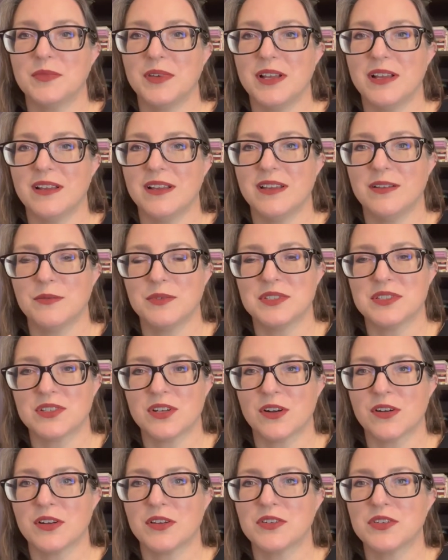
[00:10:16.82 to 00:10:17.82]
it was
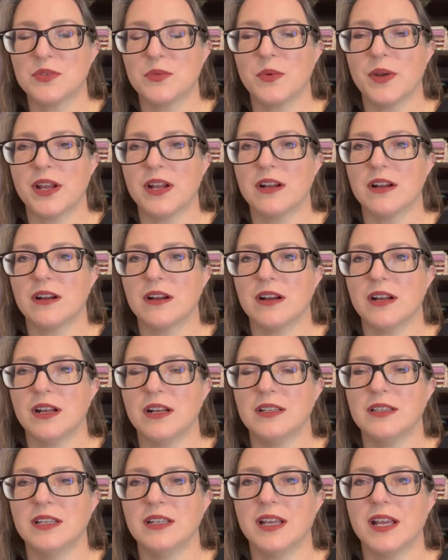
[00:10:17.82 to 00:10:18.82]
starting to wear,
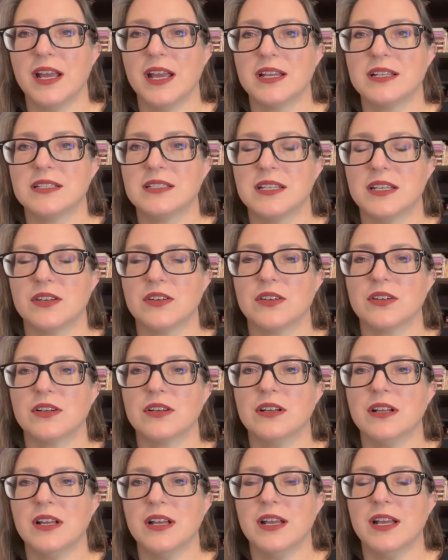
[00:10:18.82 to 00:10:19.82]
and then I had
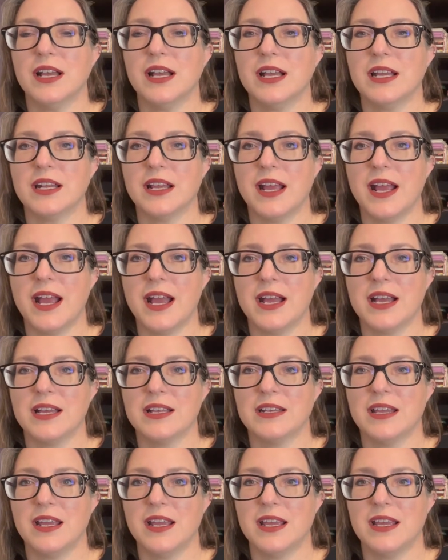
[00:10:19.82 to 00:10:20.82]
dinner and I
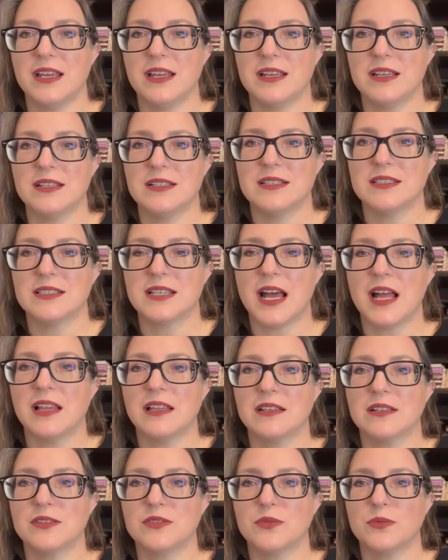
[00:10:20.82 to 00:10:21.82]
had a
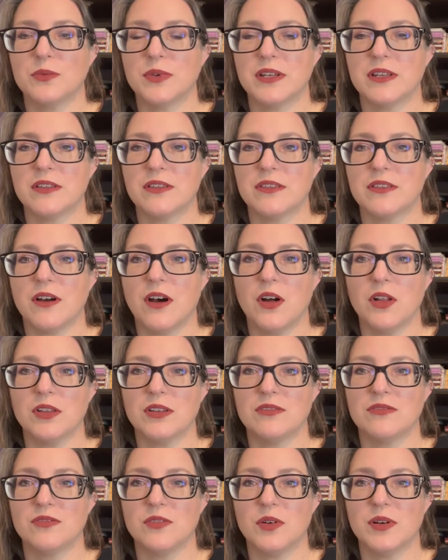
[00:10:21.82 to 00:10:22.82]
salad with
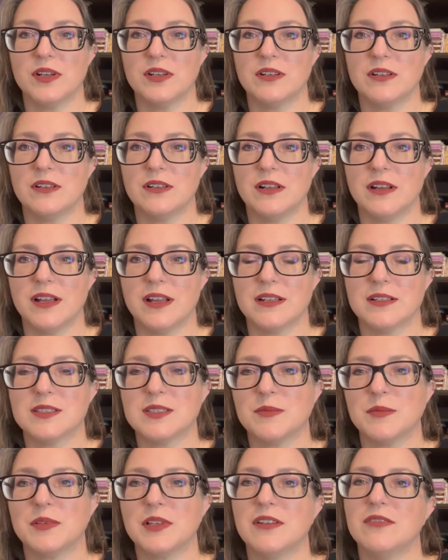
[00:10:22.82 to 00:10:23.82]
olive oil and
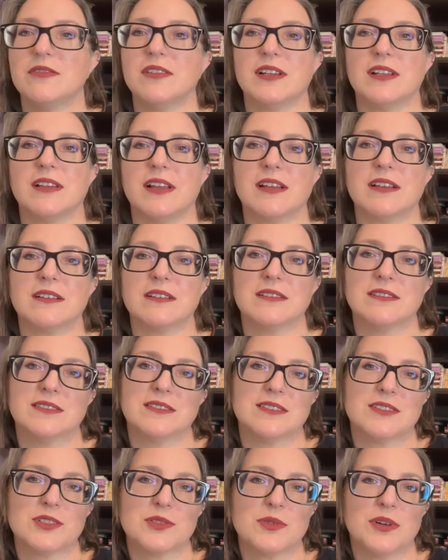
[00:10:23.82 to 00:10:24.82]
some lovely like
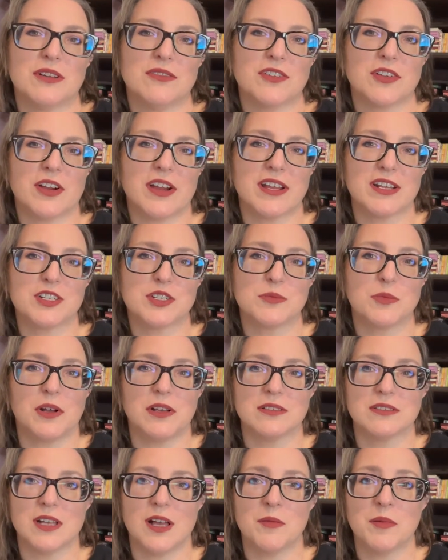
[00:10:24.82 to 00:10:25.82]
12-year aged
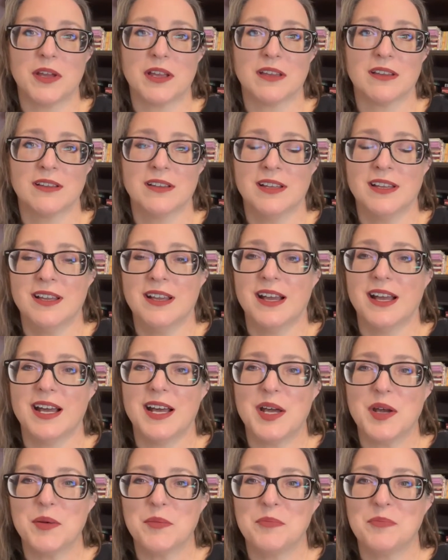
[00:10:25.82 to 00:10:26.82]
balsamic.
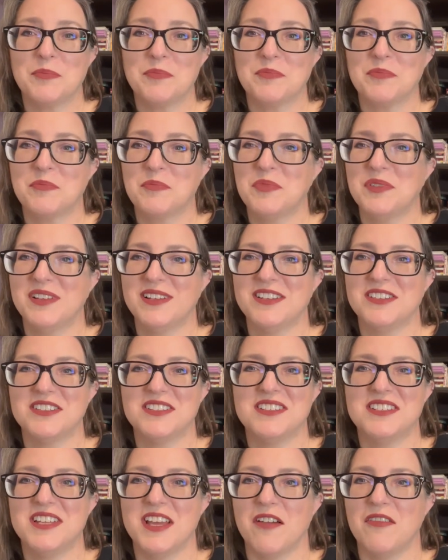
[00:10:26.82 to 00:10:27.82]
But it
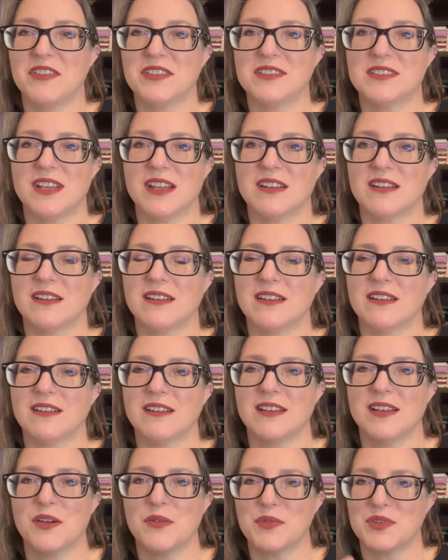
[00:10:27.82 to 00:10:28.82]
just devastated it.
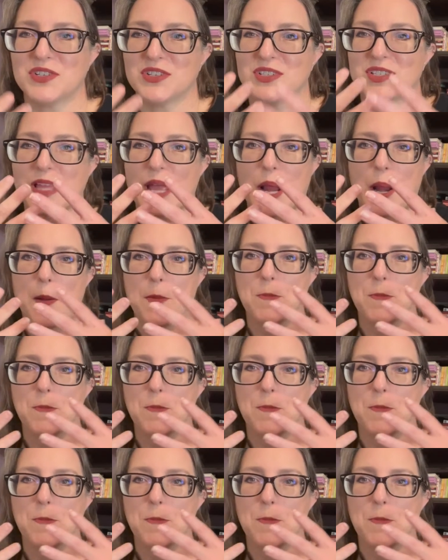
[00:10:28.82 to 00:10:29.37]
It was just like,